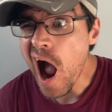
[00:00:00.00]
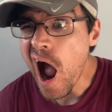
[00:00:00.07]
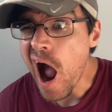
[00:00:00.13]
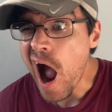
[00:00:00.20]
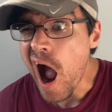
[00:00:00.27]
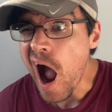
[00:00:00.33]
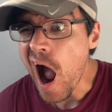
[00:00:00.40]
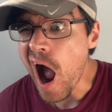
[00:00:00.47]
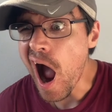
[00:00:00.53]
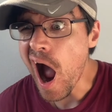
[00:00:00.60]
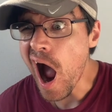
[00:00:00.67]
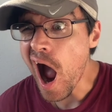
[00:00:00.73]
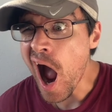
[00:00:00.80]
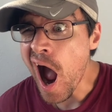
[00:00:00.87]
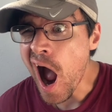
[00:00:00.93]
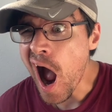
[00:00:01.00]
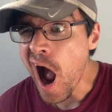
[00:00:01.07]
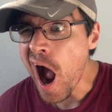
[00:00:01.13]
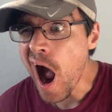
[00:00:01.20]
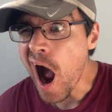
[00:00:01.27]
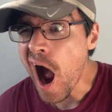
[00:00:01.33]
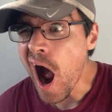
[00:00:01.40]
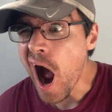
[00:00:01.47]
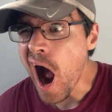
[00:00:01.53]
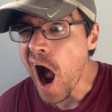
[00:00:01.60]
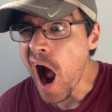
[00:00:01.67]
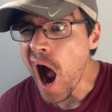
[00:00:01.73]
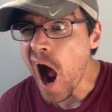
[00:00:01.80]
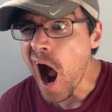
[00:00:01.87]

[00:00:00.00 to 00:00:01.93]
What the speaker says: (no one is talking)